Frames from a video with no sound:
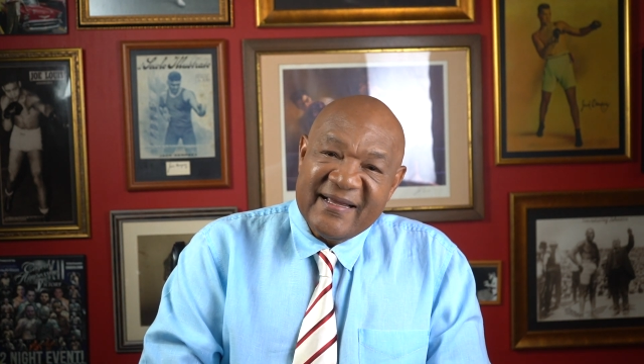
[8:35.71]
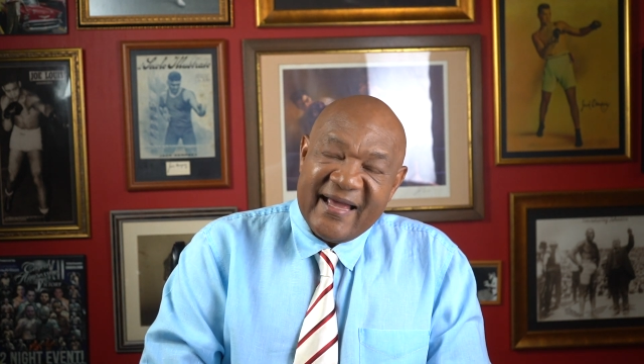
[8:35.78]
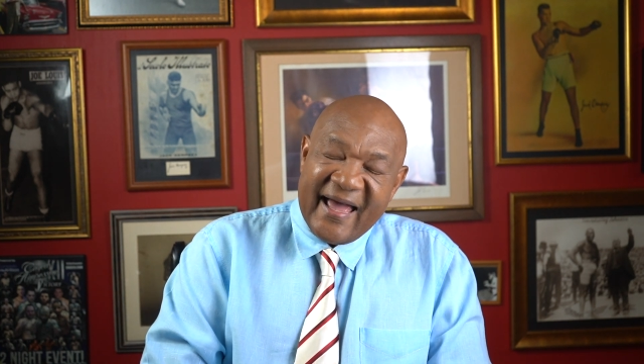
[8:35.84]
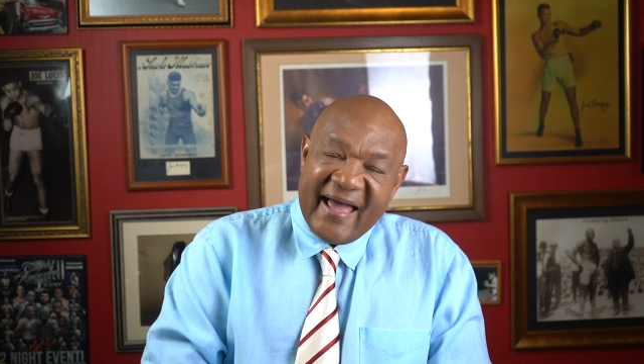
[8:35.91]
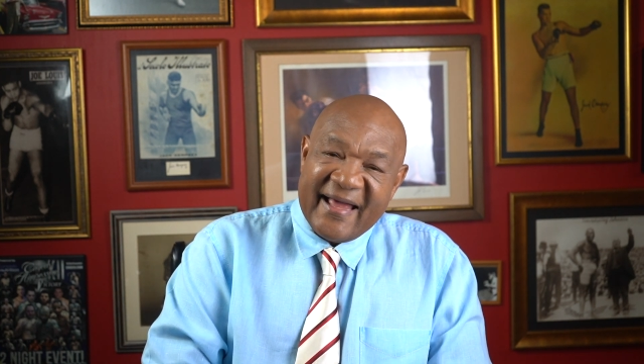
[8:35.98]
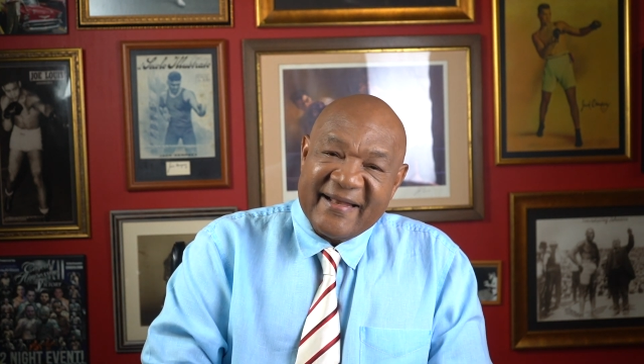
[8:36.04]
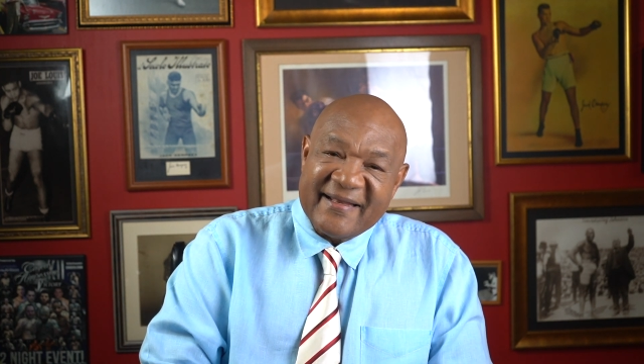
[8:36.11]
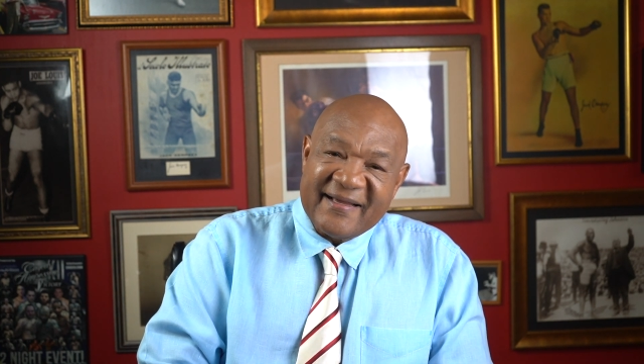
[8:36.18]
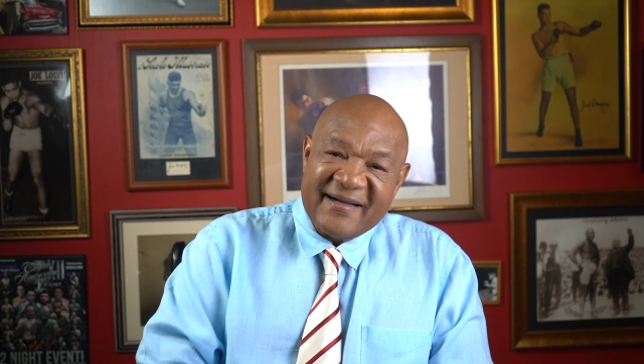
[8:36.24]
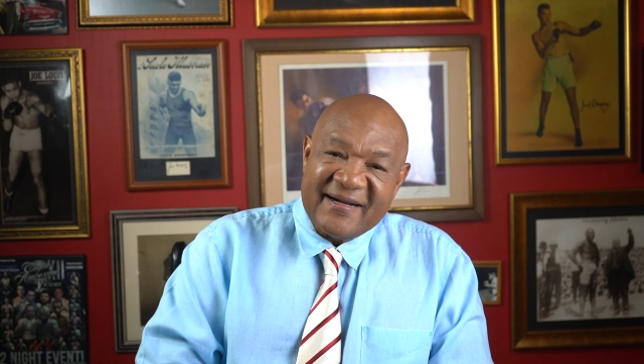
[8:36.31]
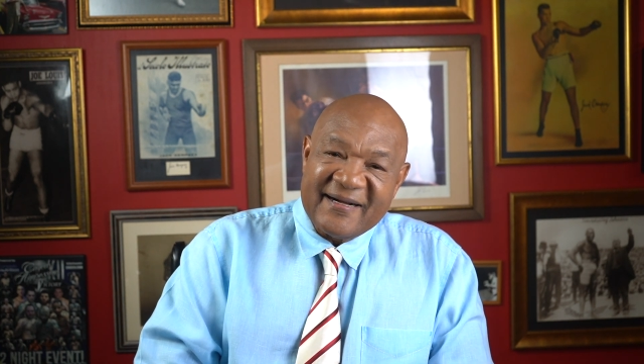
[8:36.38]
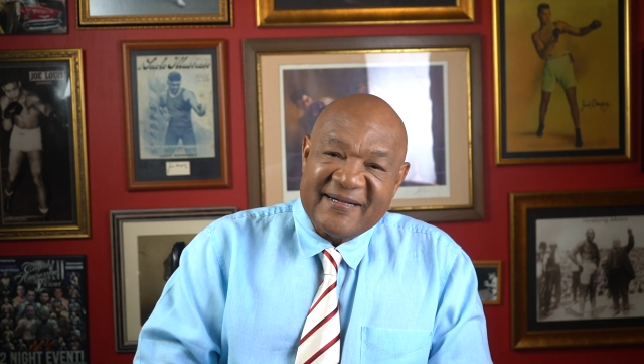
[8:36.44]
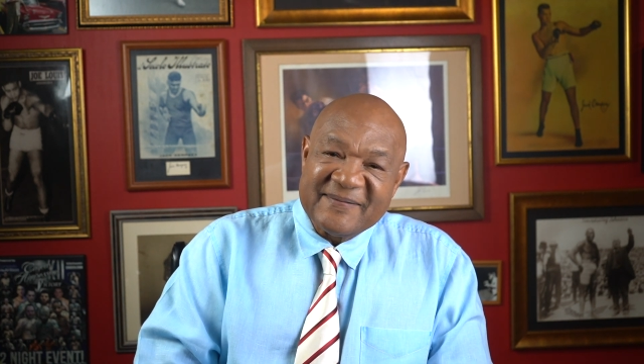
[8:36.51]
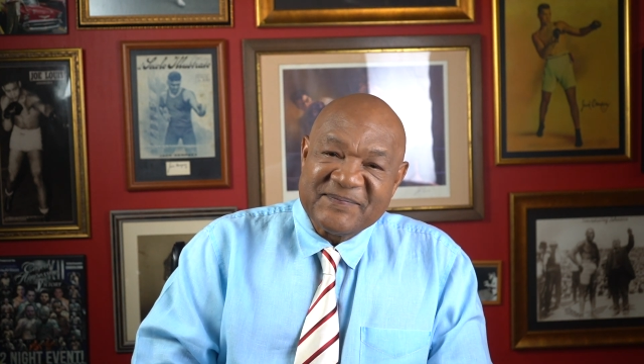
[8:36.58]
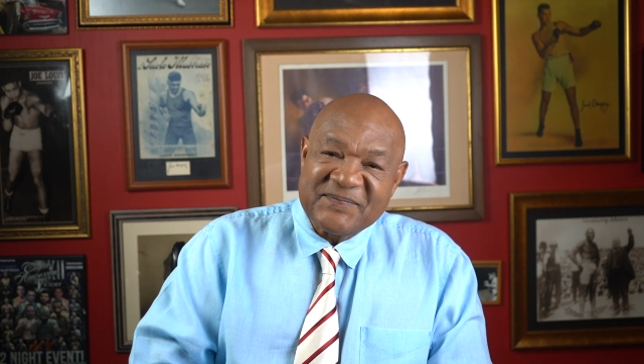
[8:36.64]
and
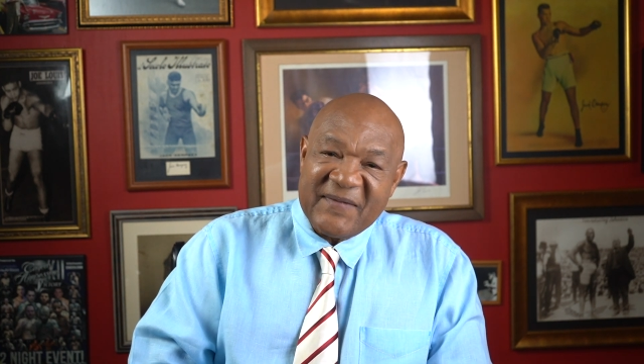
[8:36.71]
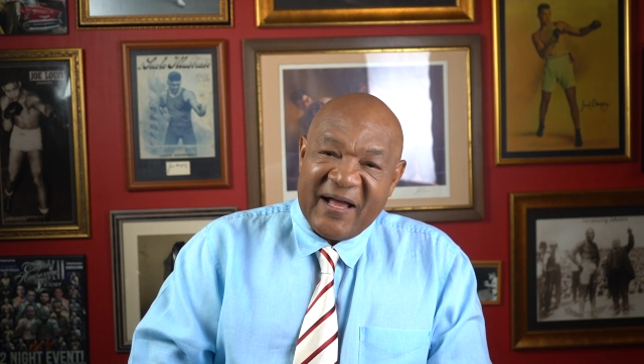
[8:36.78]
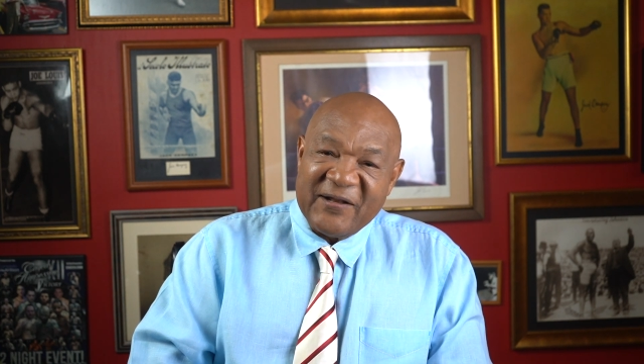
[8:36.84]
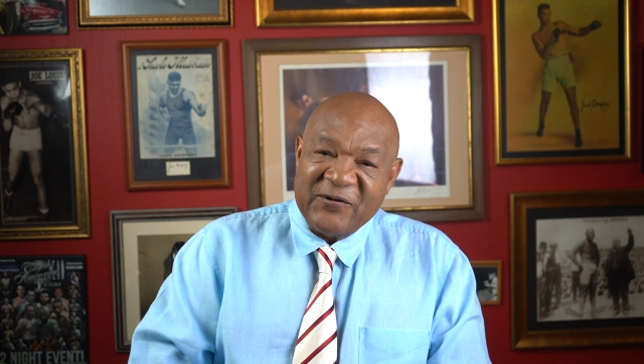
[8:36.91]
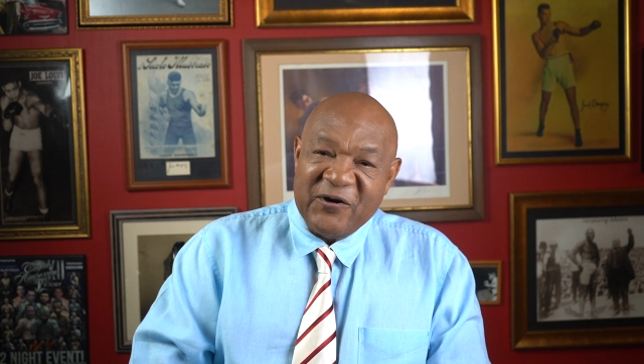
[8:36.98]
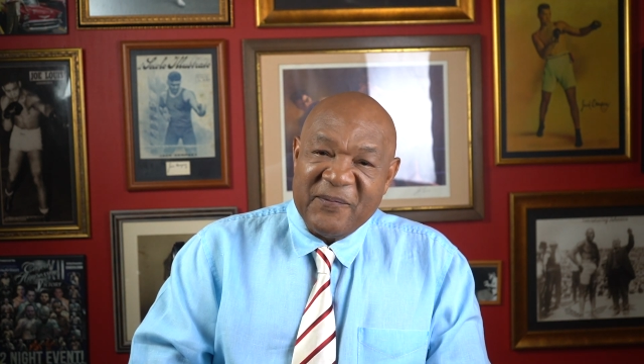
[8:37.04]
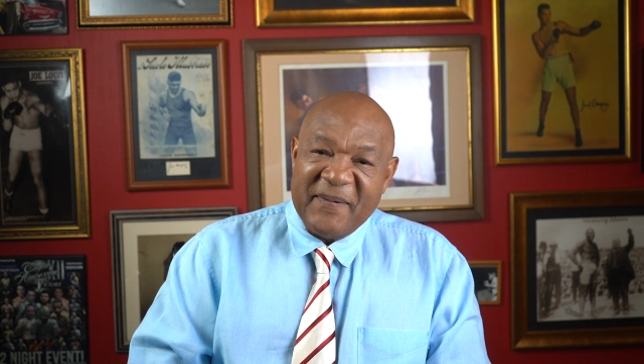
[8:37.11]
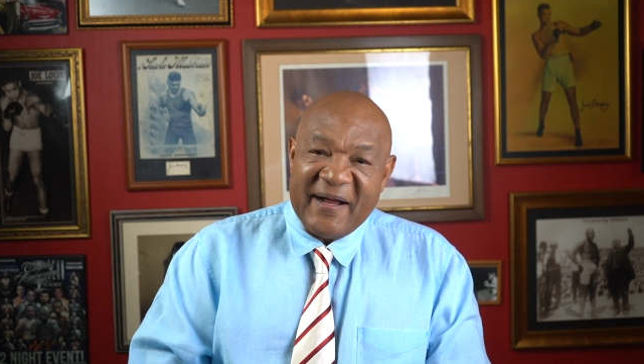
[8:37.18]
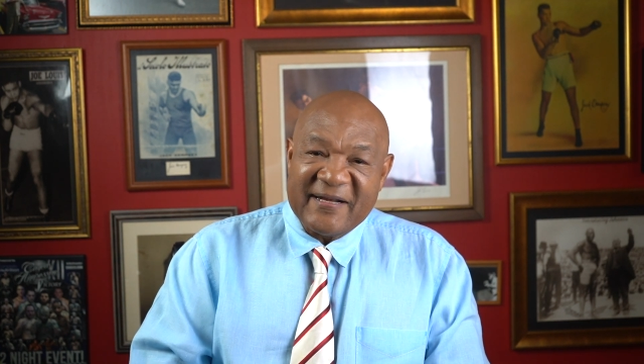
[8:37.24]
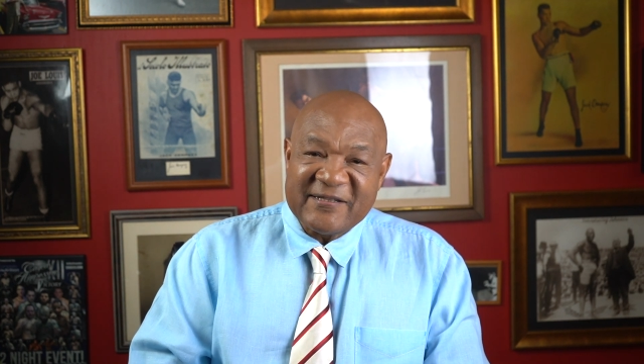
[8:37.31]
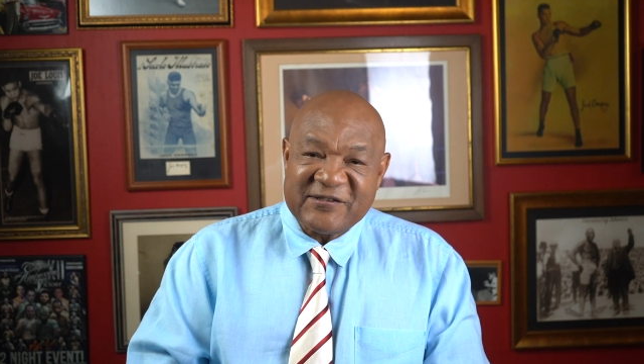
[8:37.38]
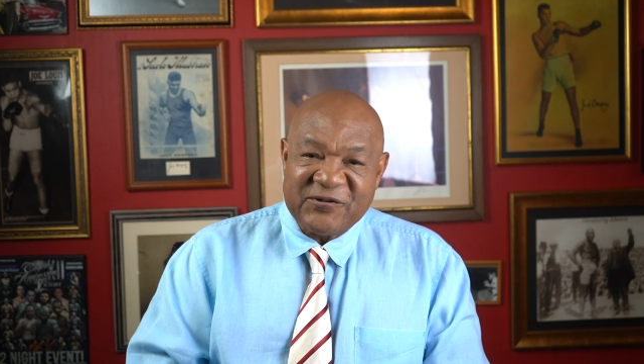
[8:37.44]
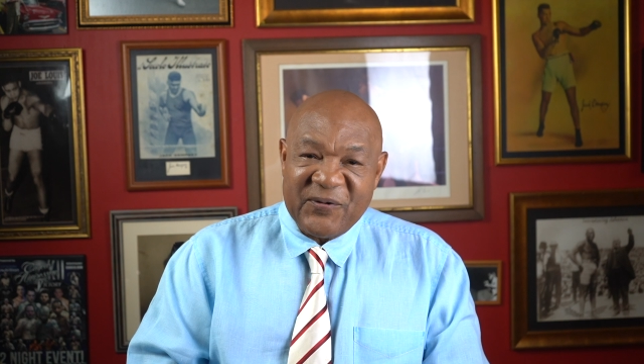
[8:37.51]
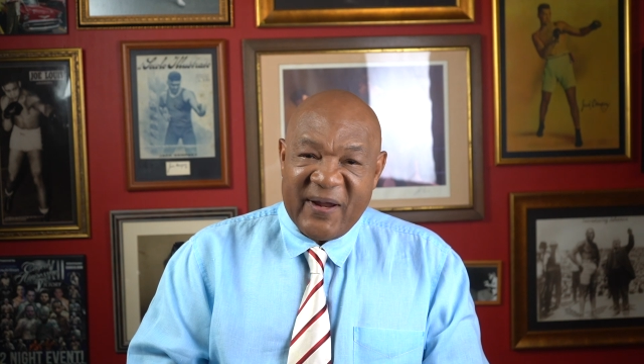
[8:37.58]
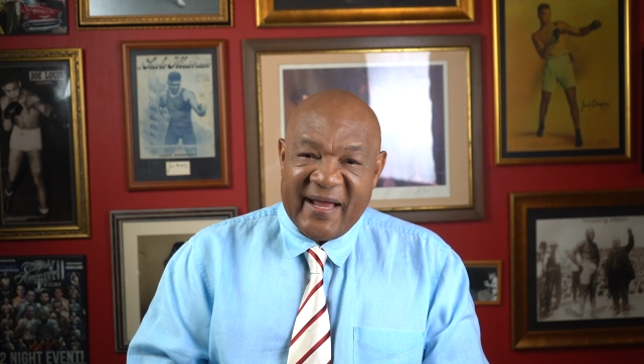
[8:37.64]
I know about
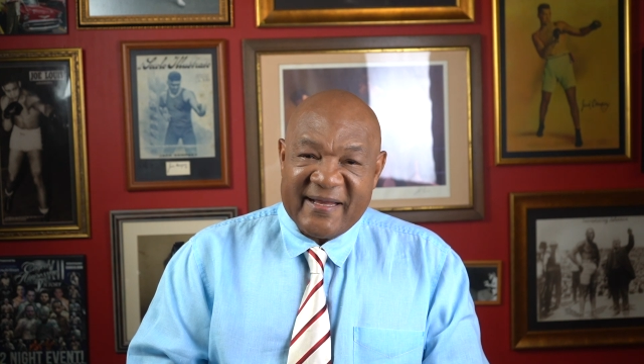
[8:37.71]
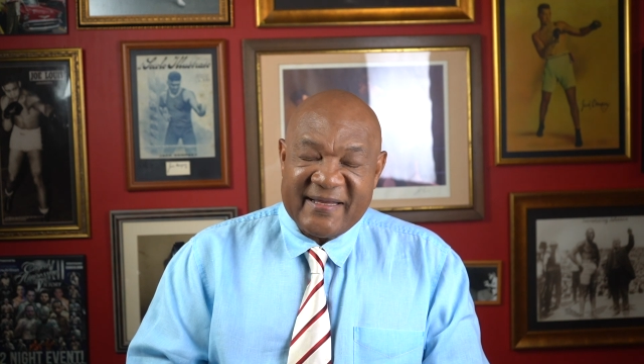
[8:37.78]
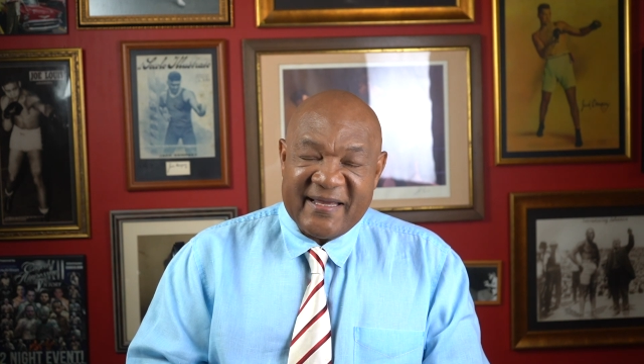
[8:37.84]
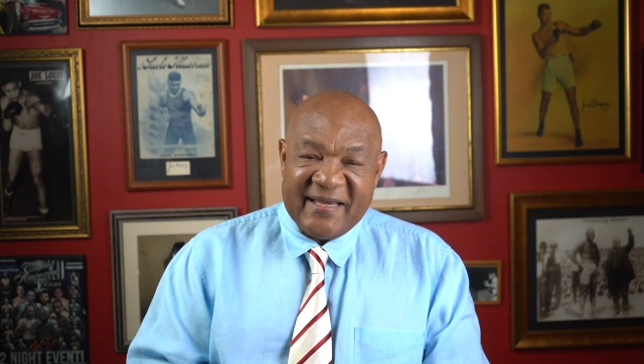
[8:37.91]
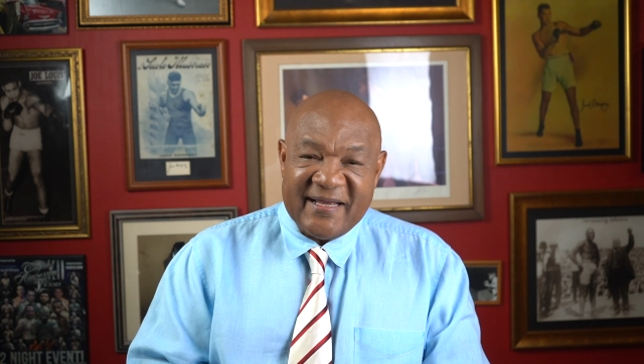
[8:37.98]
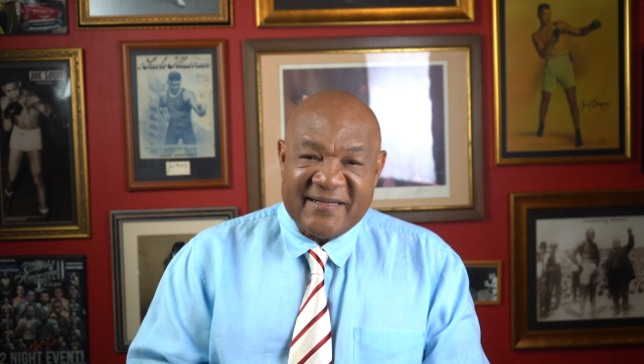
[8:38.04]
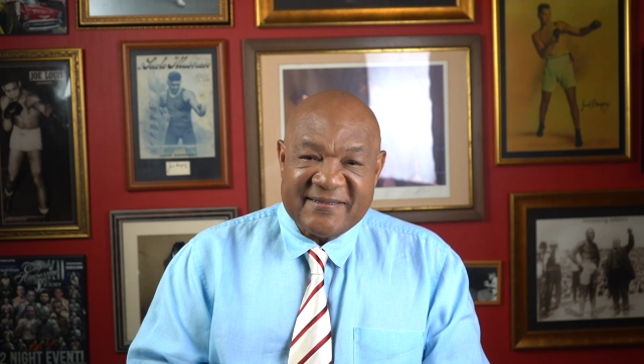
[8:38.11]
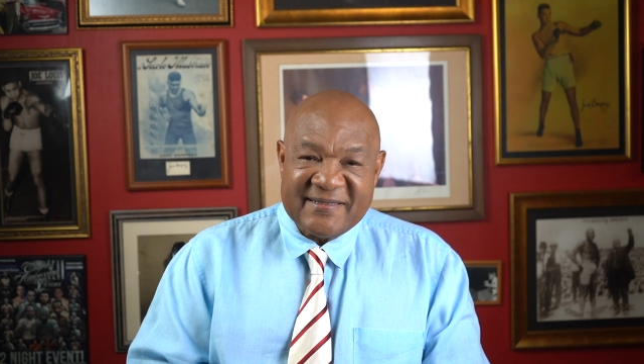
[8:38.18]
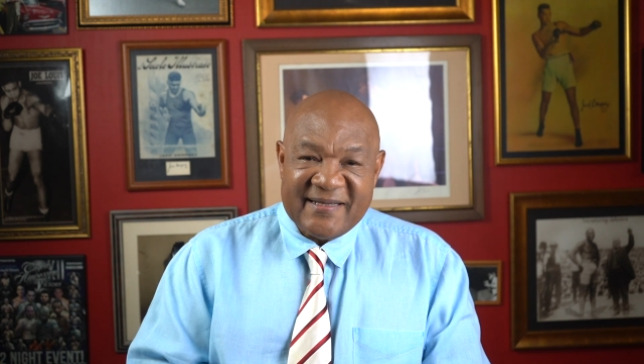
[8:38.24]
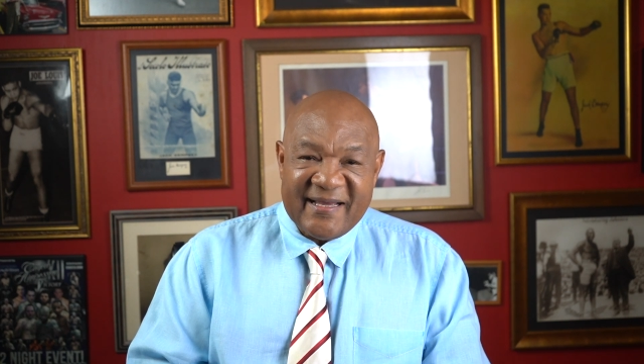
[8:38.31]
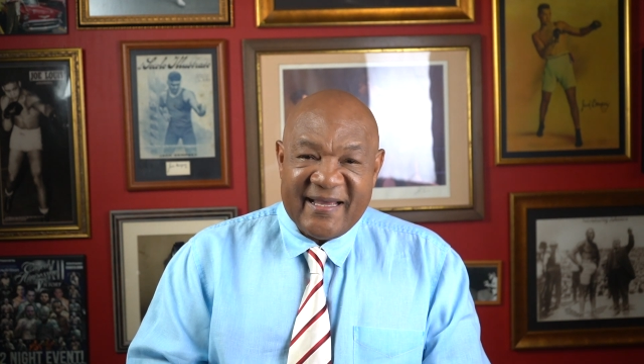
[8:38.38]
his grandkids.